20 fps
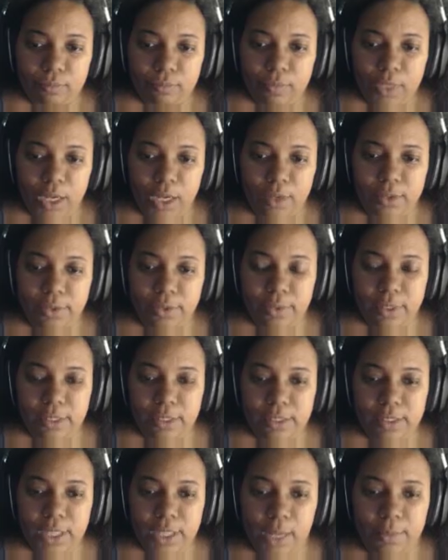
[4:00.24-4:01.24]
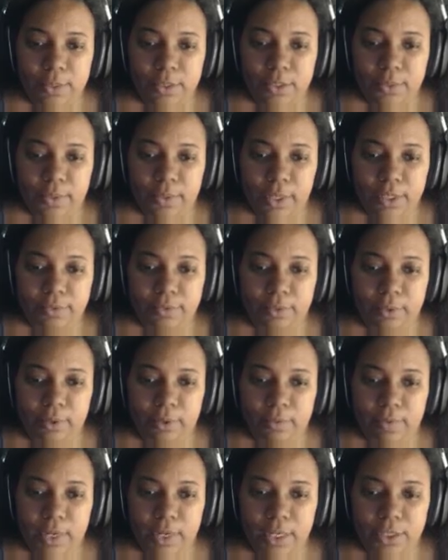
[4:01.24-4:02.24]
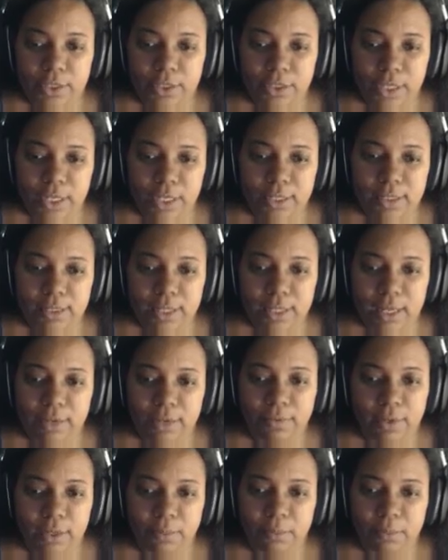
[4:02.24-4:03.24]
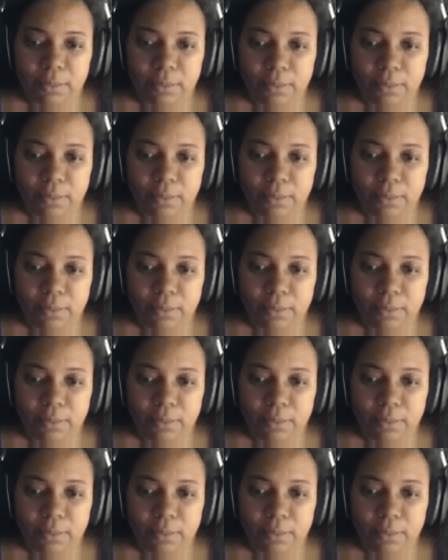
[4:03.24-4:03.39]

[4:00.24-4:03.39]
I was going to stop his quest for revenge and save him.